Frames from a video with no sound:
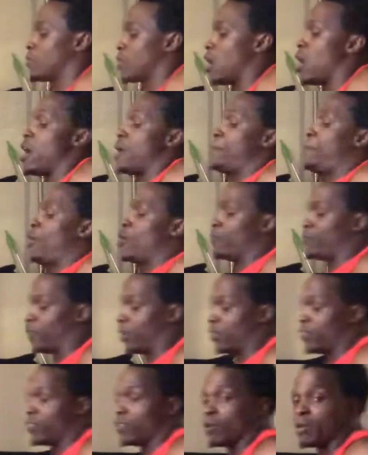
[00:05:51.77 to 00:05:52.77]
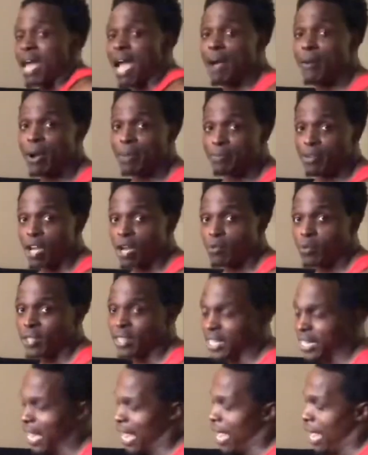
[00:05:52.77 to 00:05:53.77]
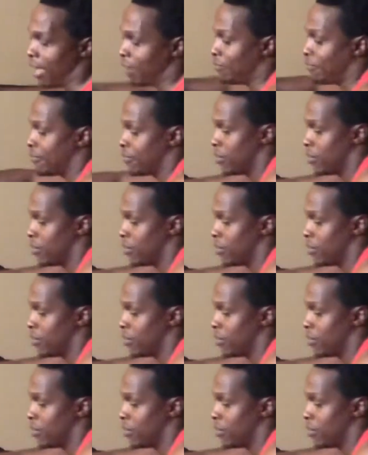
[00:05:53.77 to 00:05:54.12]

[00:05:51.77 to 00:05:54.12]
All right, perfect. So now I'm done with the calf.